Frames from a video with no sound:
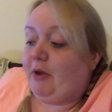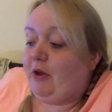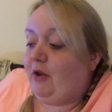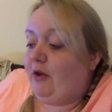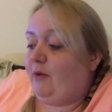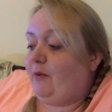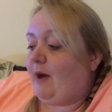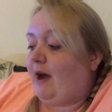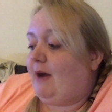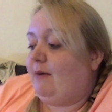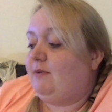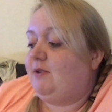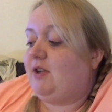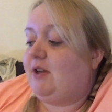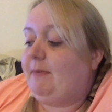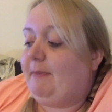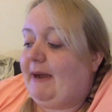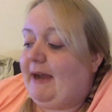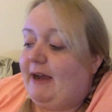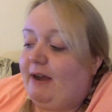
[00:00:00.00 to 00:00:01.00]
who I was on
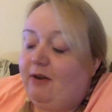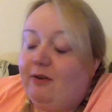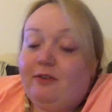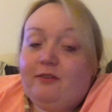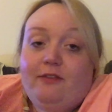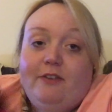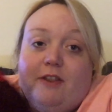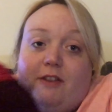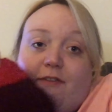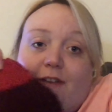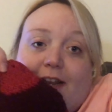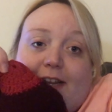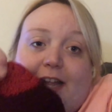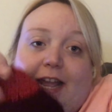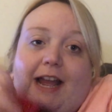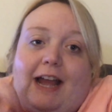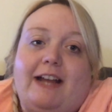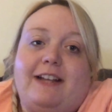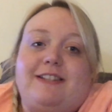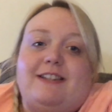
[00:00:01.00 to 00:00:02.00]
about for the red
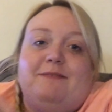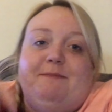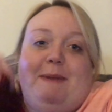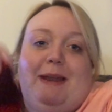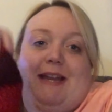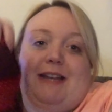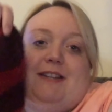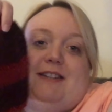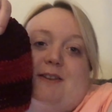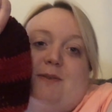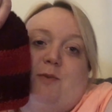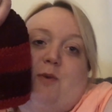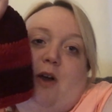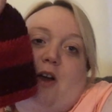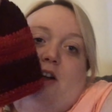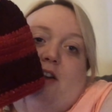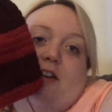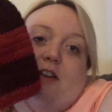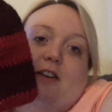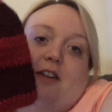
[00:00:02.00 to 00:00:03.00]
hats, I've made
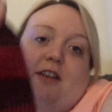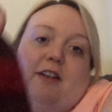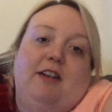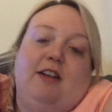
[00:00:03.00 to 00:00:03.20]
one.